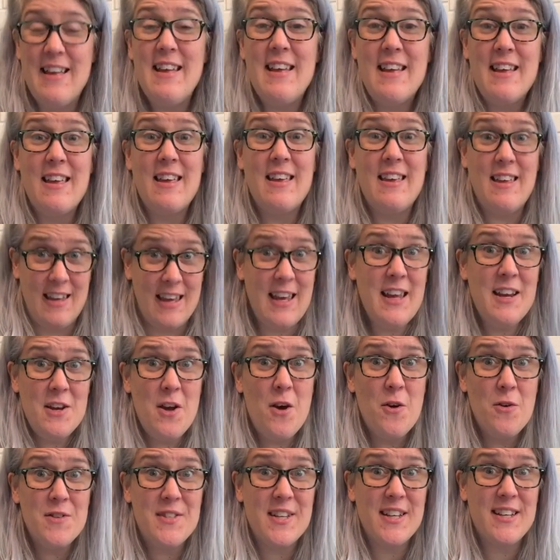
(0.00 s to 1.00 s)
He
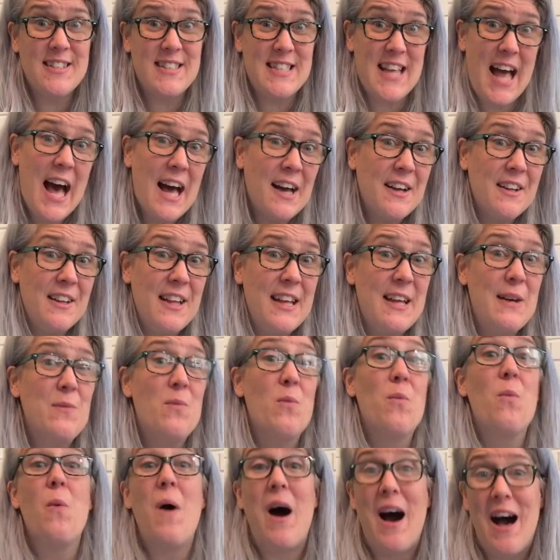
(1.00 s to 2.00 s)
knows exactly
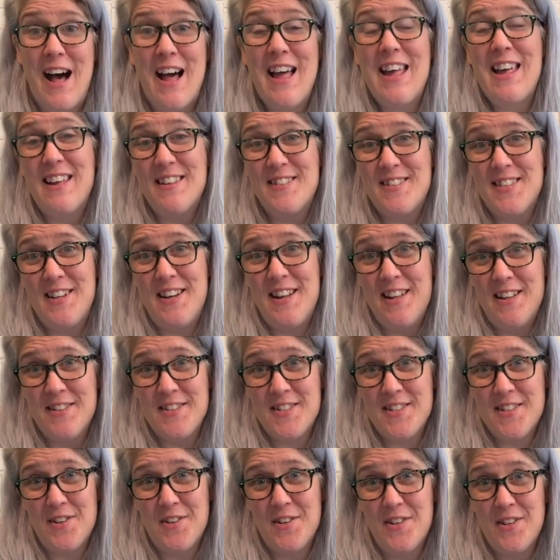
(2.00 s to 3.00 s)
why it's an
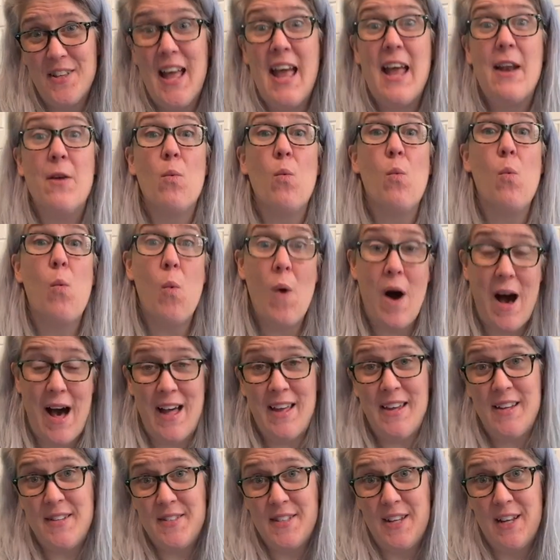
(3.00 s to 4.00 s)
insult and why
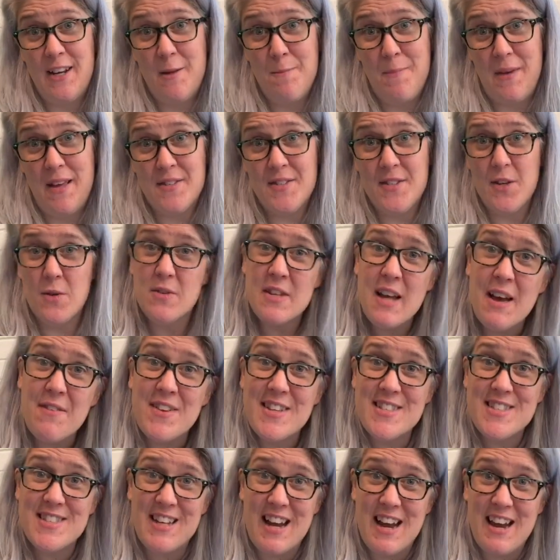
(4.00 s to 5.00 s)
it's going to be so
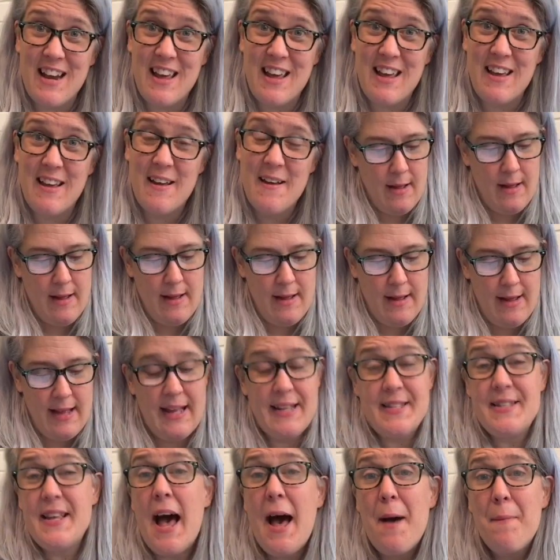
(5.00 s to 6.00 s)
devastating.
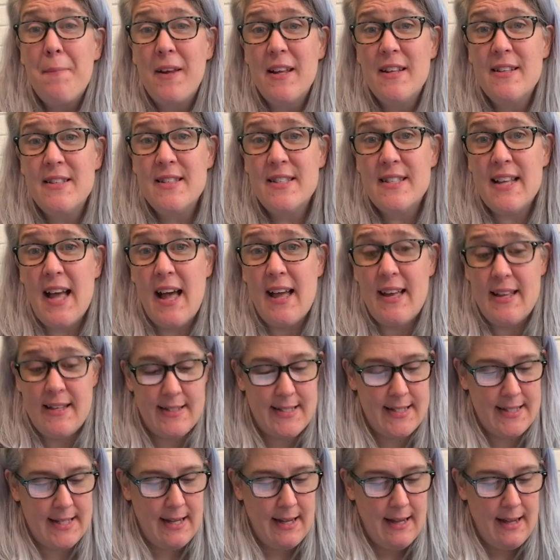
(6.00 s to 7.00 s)
As Hopkins
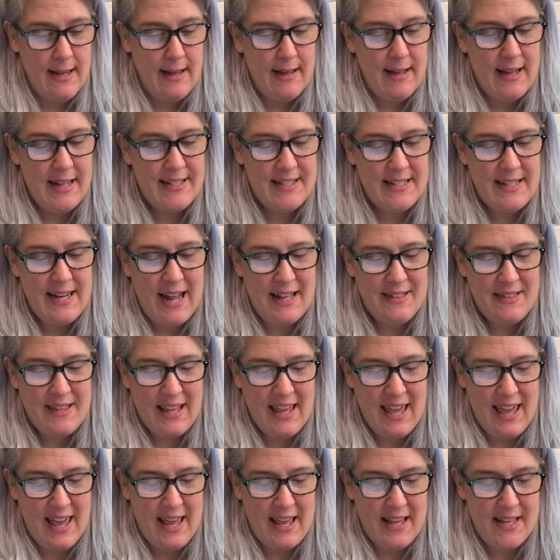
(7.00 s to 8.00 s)
says, it's not the
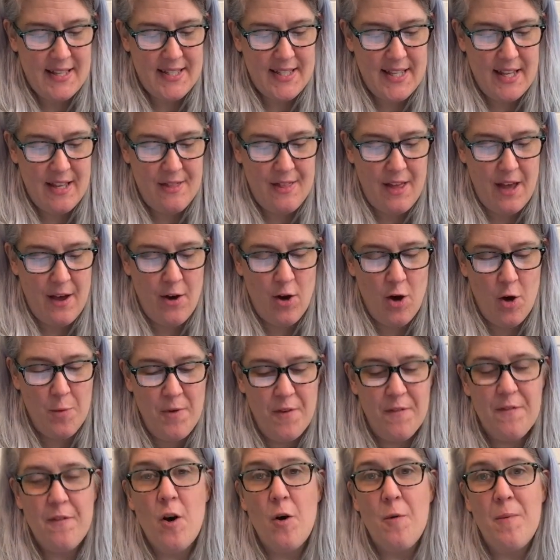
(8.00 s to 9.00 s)
case that
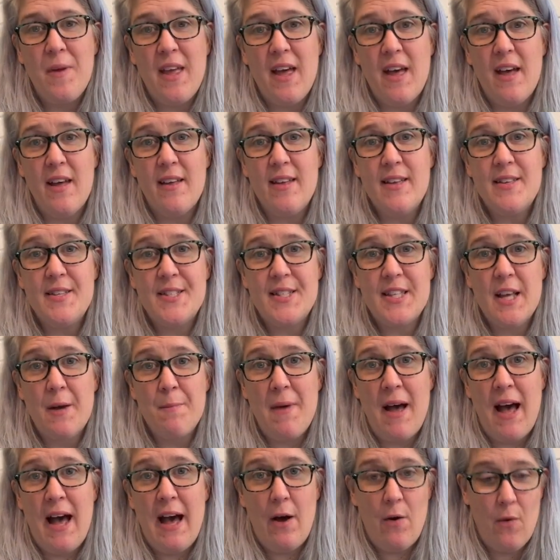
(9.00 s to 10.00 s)
homophobia is
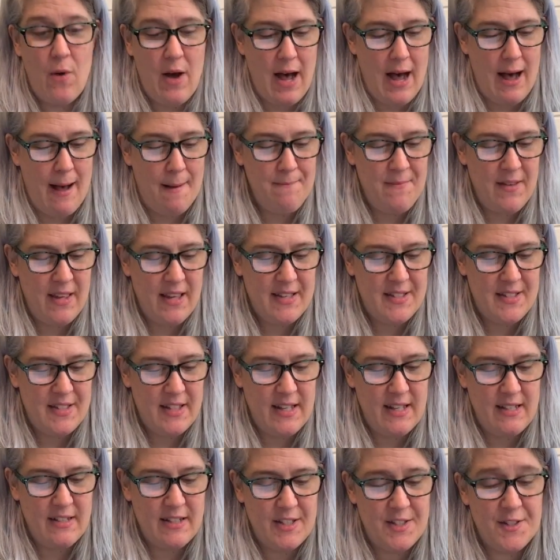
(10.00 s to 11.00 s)
somehow
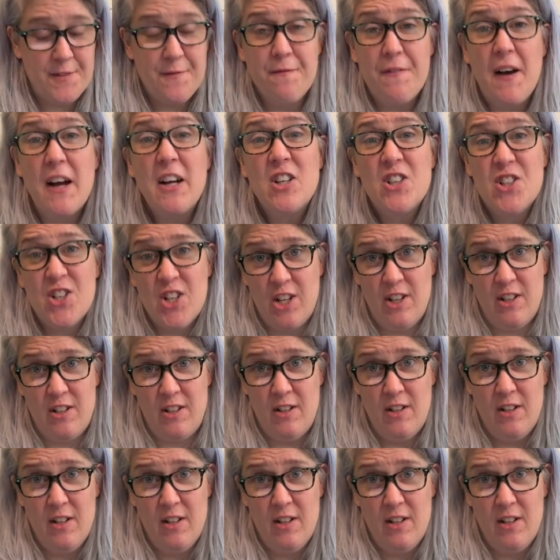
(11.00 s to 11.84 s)
obviously dysfunctional